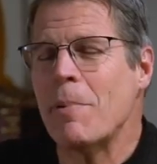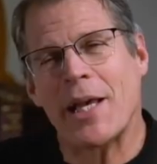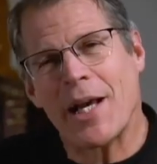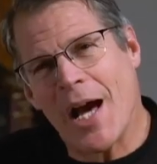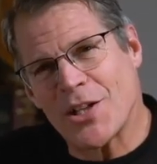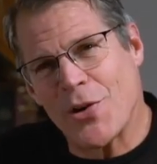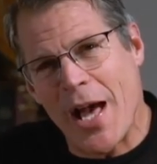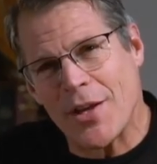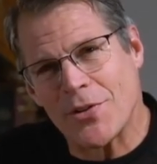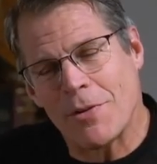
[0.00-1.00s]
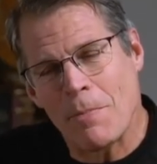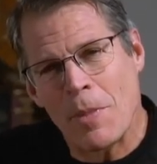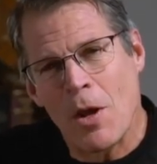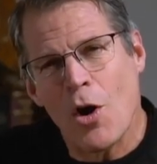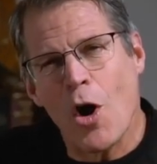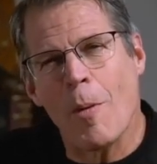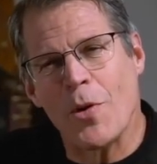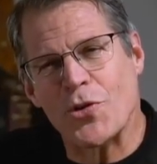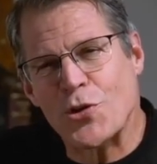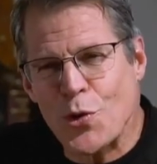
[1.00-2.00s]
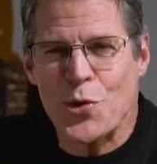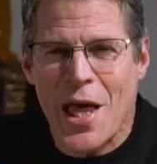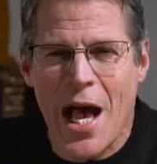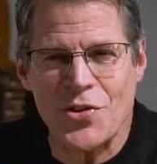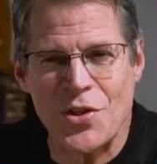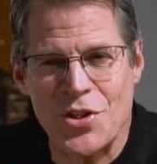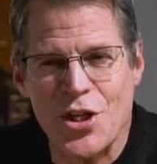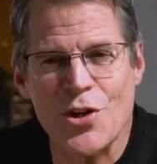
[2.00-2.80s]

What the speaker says: By contrast, almost 2,000